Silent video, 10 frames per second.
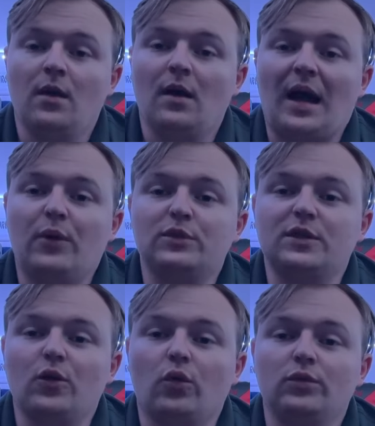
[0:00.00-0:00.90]
I was
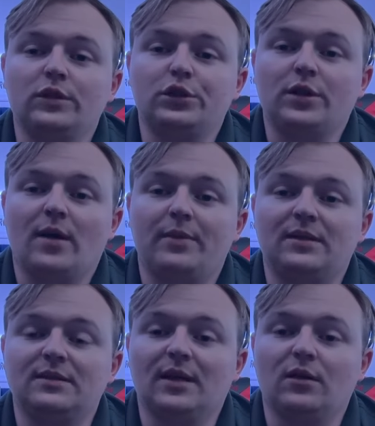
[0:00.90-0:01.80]
the only shop in
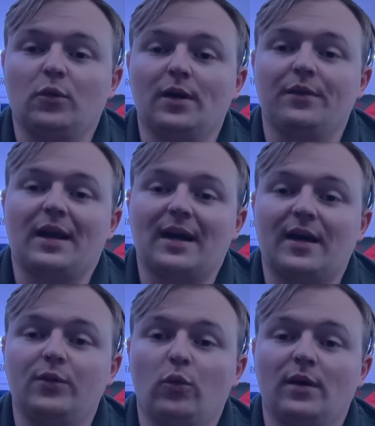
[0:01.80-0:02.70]
Delaware that
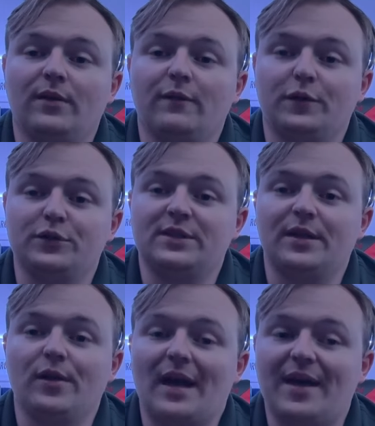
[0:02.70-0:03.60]
had one for
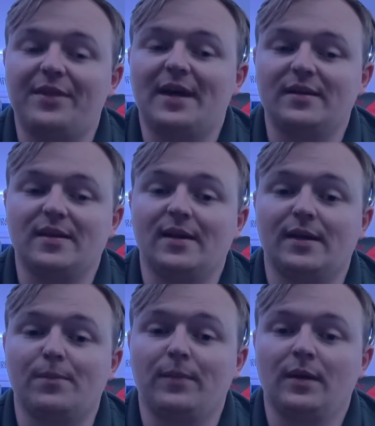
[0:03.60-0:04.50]
sale at that
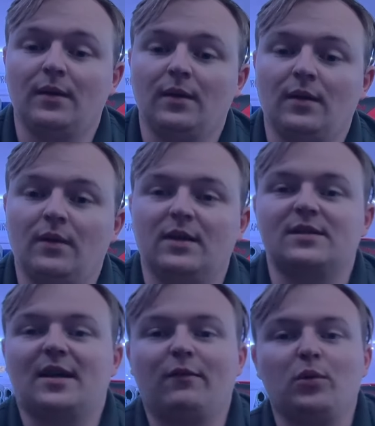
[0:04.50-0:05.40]
time, because
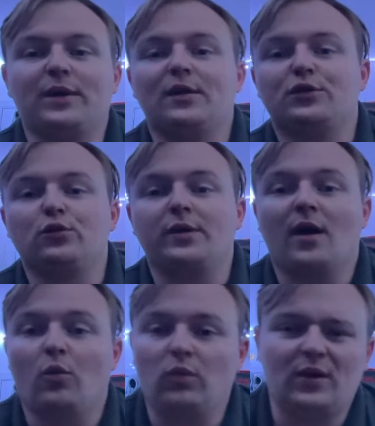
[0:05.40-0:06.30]
everyone else who
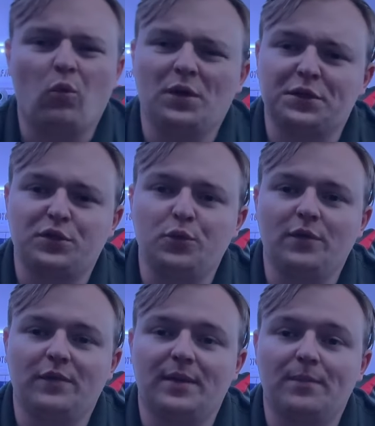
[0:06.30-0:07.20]
got like one or two
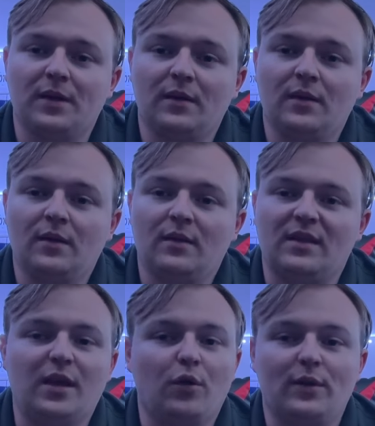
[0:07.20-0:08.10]
of them,
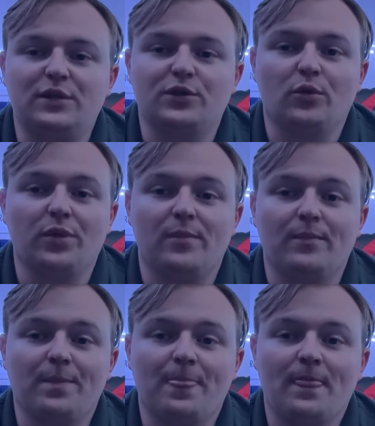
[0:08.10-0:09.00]
they already sold them.
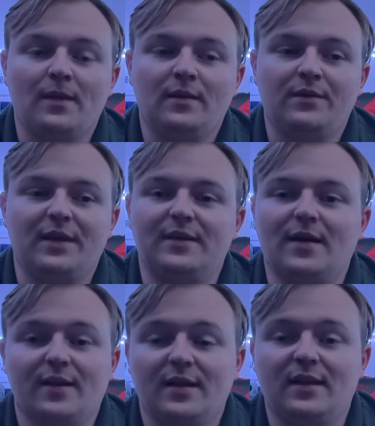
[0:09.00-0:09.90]
They
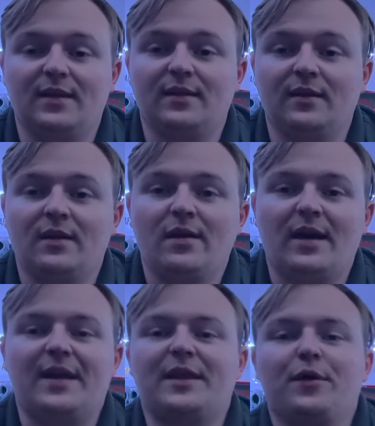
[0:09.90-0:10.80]
got it in,
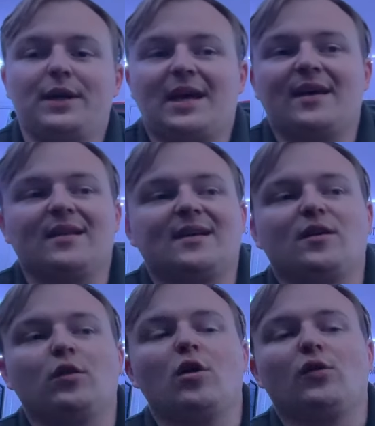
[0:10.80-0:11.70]
and they already had like a
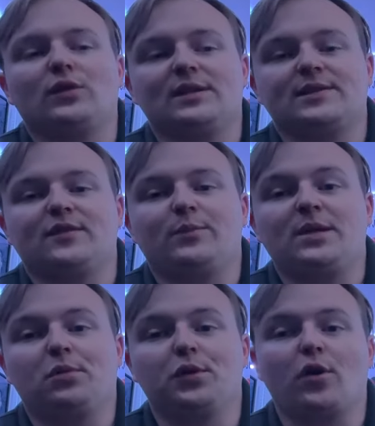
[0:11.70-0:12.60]
long list of
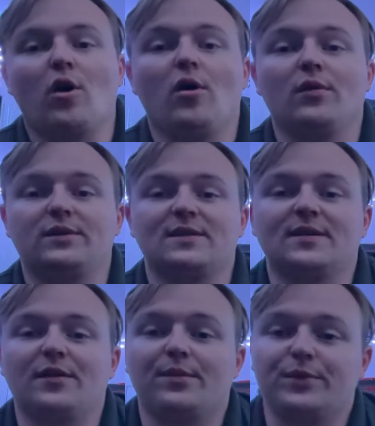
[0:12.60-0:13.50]
people to call to
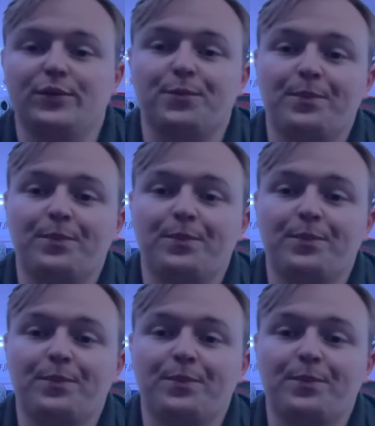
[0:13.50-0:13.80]
sell them to.